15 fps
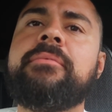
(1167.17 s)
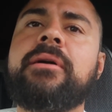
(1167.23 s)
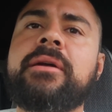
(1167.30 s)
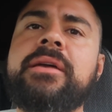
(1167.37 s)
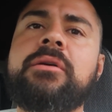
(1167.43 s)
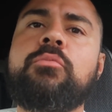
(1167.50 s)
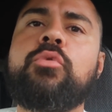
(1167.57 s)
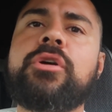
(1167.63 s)

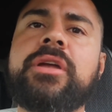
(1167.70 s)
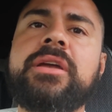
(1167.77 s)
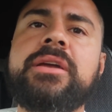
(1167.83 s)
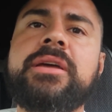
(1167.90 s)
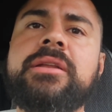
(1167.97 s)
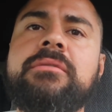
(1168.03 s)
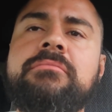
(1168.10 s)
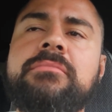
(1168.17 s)
again, working
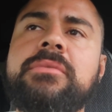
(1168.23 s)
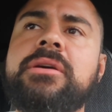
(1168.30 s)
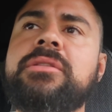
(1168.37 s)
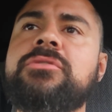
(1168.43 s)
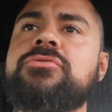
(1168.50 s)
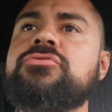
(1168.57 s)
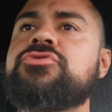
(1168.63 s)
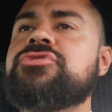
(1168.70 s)
in
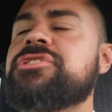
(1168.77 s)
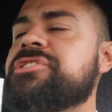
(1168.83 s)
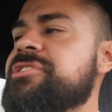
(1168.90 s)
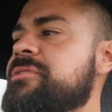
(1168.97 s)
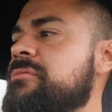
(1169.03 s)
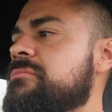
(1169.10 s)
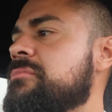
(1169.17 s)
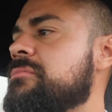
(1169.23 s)
the
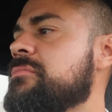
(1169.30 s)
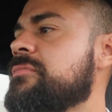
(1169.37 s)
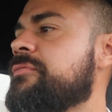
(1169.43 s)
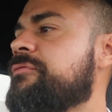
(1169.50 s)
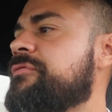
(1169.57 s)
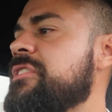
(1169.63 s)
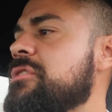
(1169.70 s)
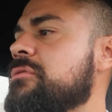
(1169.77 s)
nutrition
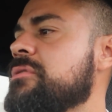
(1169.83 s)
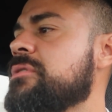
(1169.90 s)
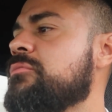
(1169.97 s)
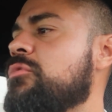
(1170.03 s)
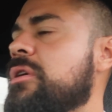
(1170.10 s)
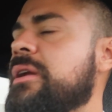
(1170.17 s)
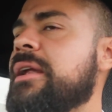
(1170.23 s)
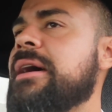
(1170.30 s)
field
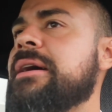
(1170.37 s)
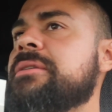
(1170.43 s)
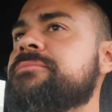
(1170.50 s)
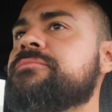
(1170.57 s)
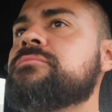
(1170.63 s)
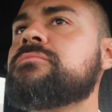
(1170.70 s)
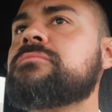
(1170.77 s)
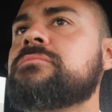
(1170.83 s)
and whatnot,
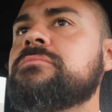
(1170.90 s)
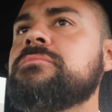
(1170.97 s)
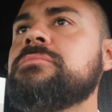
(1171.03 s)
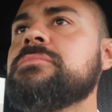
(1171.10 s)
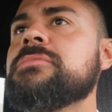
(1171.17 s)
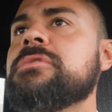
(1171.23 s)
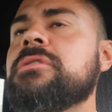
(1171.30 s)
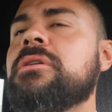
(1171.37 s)

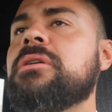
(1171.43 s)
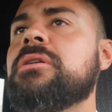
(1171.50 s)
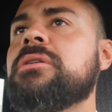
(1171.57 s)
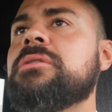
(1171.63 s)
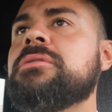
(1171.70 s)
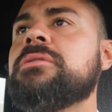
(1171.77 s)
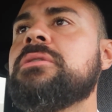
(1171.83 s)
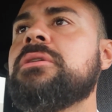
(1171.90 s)

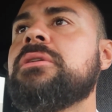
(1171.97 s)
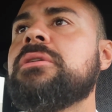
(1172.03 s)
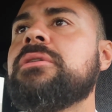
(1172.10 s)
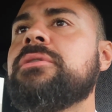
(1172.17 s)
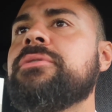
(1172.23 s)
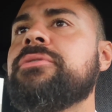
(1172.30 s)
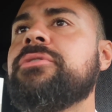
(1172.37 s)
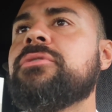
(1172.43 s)

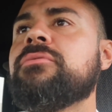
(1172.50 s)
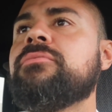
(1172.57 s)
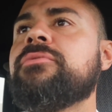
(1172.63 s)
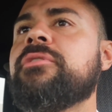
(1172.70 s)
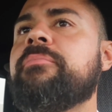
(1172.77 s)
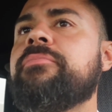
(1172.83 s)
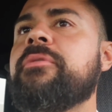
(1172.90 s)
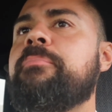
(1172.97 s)

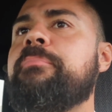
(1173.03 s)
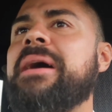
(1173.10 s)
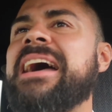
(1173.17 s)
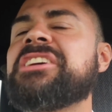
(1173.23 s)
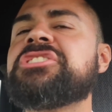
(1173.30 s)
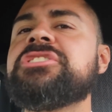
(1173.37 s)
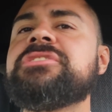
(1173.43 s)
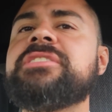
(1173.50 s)
the
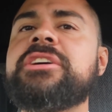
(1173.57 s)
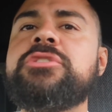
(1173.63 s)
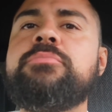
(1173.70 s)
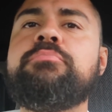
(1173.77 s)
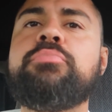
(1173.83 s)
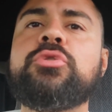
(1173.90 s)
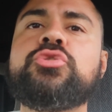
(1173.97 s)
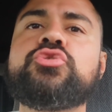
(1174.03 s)
passions that you
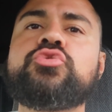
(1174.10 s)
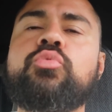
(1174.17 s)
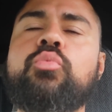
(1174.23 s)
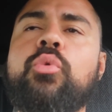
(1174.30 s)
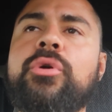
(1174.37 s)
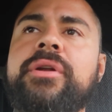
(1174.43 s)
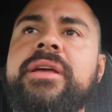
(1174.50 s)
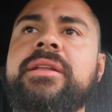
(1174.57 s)
put
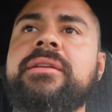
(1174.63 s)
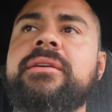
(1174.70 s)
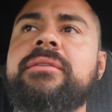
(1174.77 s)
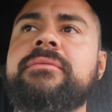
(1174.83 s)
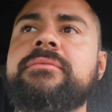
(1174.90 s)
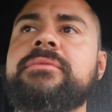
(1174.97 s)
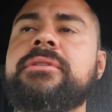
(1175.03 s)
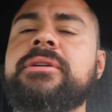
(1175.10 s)
toward it,
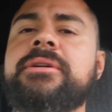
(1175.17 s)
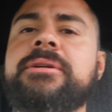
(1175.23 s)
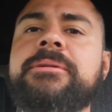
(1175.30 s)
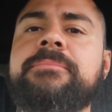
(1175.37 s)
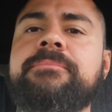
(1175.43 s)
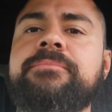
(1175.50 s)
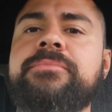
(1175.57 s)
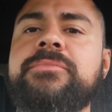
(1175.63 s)

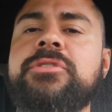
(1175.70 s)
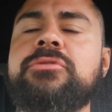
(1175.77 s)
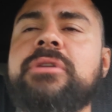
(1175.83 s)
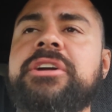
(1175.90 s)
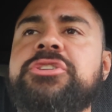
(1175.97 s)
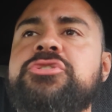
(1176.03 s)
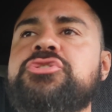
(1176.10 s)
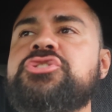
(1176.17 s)
at
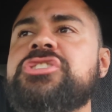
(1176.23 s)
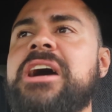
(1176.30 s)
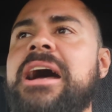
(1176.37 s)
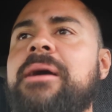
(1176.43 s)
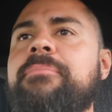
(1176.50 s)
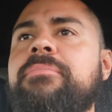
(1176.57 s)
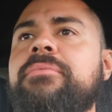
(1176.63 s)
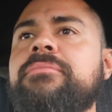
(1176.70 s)
your
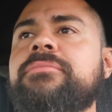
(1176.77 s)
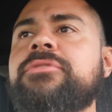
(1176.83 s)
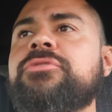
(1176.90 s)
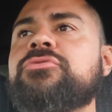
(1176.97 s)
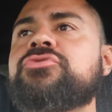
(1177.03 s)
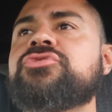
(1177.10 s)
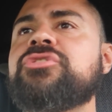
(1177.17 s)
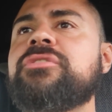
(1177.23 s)
job,
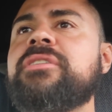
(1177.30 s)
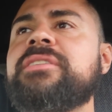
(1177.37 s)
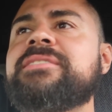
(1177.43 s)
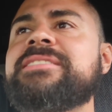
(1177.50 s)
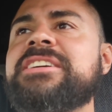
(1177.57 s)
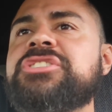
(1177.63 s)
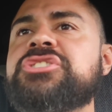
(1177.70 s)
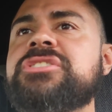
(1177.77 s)
certain
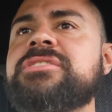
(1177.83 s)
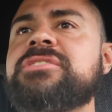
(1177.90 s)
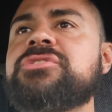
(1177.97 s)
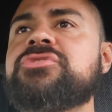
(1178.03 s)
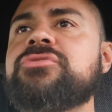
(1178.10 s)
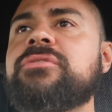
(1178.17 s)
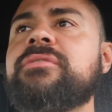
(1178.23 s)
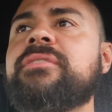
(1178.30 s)
intentions and
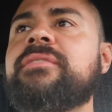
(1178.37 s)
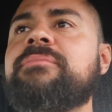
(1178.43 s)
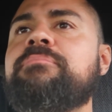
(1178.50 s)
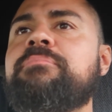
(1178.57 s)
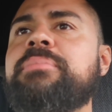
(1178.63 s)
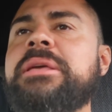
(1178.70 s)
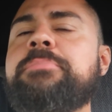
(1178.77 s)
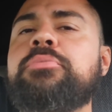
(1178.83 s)
certain
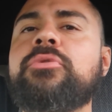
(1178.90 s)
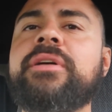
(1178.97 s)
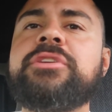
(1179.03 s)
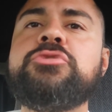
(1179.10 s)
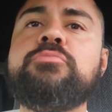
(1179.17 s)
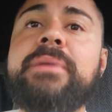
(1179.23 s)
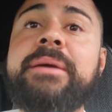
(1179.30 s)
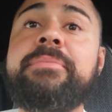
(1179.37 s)
people that
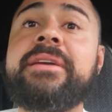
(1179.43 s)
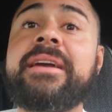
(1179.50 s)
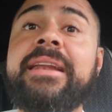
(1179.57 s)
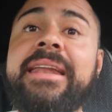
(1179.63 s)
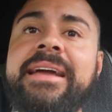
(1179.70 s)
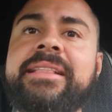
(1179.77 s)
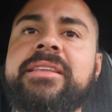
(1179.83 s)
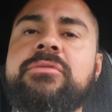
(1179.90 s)
you may be
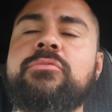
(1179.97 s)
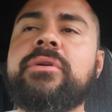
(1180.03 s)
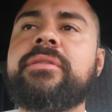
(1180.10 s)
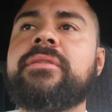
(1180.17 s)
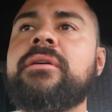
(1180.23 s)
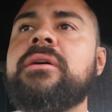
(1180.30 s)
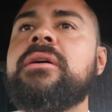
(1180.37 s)
connecting with,